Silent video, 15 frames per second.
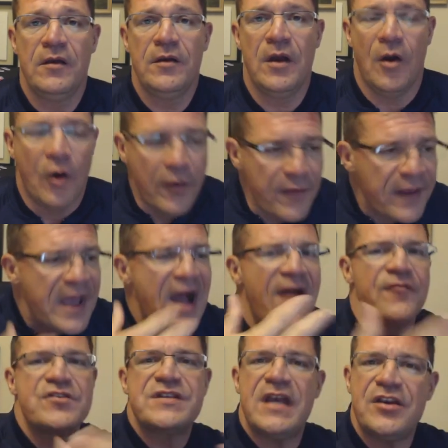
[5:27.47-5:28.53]
And the
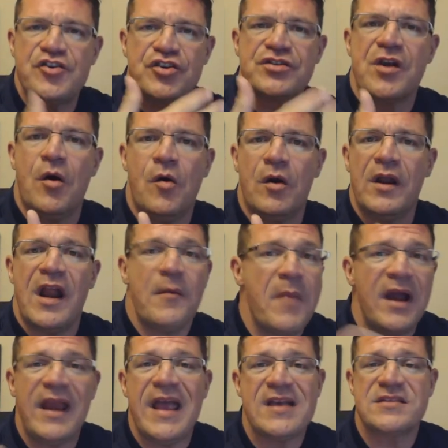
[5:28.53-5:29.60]
conversation's going, and I
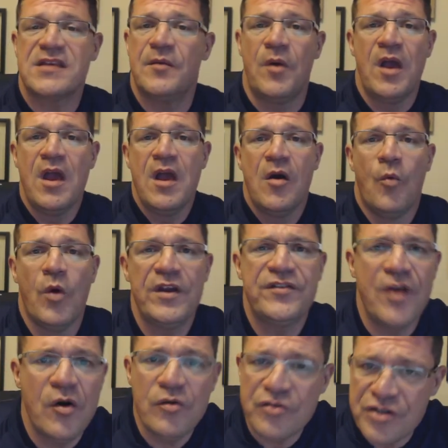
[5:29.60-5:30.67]
might ask them, what
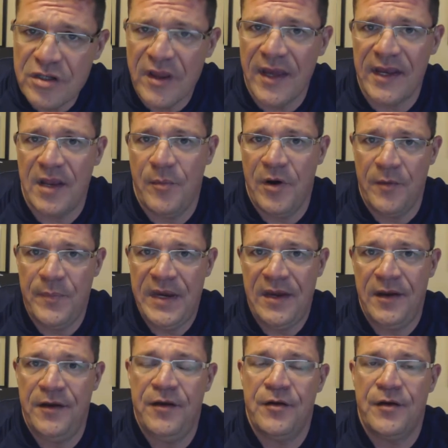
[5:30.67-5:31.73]
don't you like about
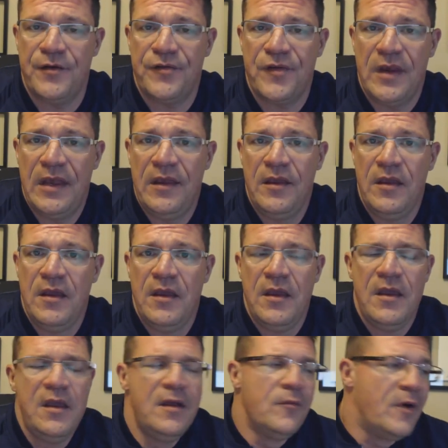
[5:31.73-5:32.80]
being a nurse?
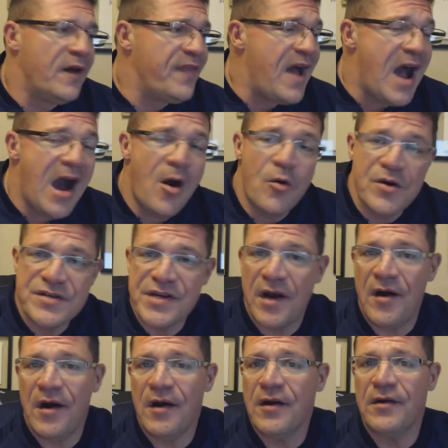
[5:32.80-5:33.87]
Well, the hours
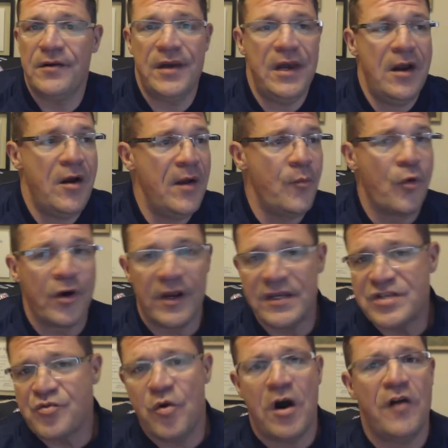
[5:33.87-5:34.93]
are hard. I'm
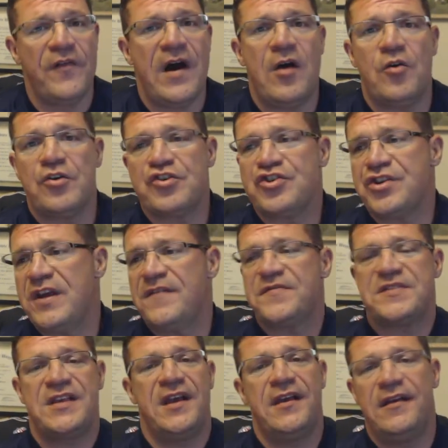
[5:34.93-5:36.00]
working 12-hour
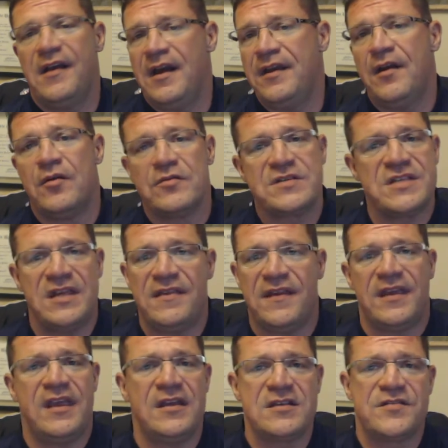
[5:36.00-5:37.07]
shifts. I don't see the
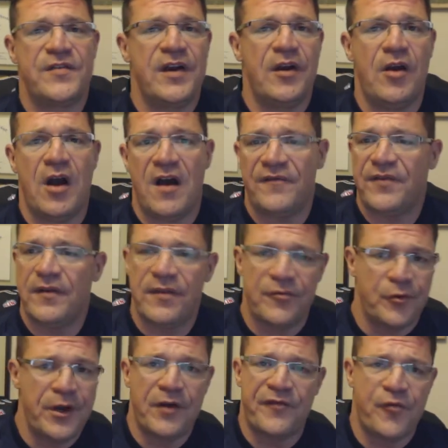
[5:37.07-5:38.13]
kids very often,
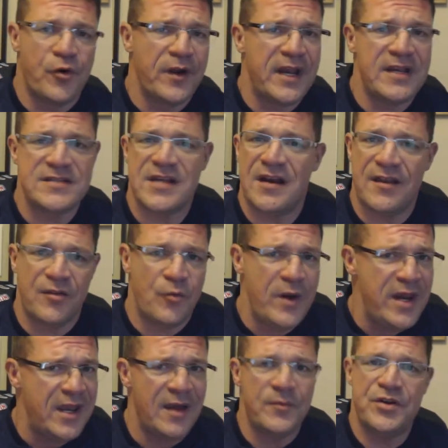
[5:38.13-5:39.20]
3 or 4 days out of the
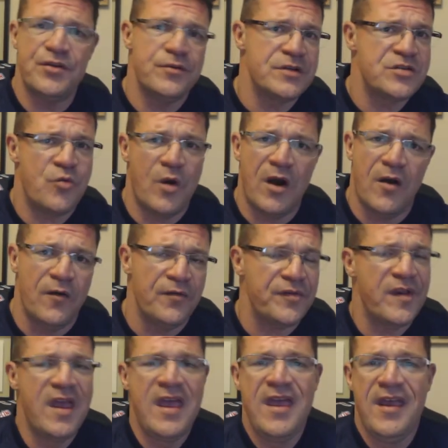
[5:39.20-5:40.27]
week. I'm doing
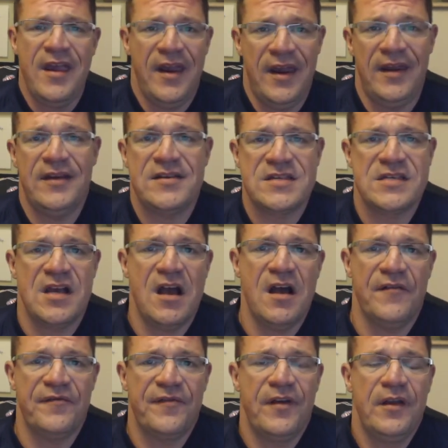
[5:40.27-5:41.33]
12s, and it's
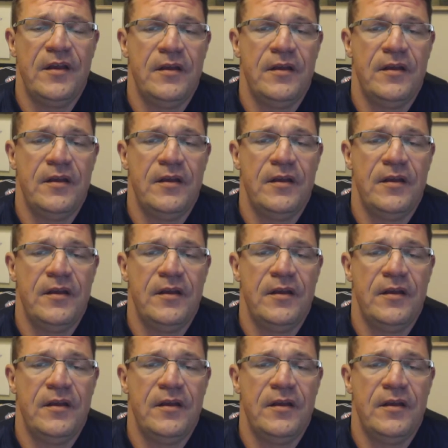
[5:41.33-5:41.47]
tough.